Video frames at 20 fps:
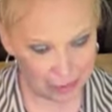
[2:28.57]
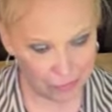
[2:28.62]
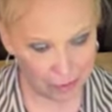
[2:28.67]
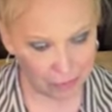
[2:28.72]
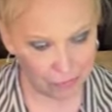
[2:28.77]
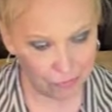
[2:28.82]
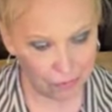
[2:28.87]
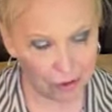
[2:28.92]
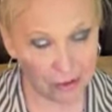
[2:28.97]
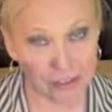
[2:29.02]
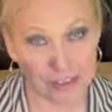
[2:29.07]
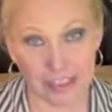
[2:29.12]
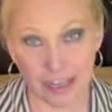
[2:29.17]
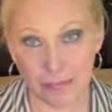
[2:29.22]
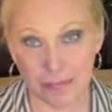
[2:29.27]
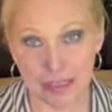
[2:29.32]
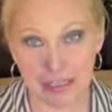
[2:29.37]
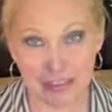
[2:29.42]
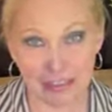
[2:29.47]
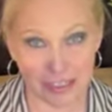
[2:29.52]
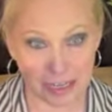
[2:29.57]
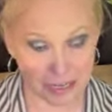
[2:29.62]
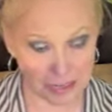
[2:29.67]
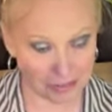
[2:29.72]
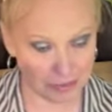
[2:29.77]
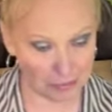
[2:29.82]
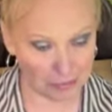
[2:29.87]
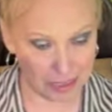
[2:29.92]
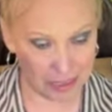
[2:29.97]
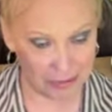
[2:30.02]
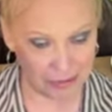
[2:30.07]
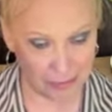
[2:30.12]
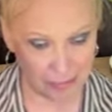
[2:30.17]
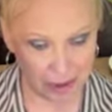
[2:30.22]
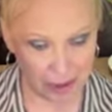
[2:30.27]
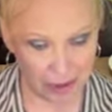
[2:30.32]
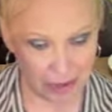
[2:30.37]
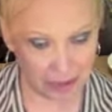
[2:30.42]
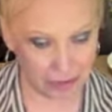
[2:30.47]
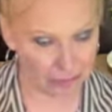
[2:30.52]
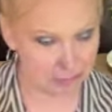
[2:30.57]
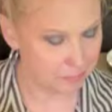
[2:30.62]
But first, let me just tell you some things about it.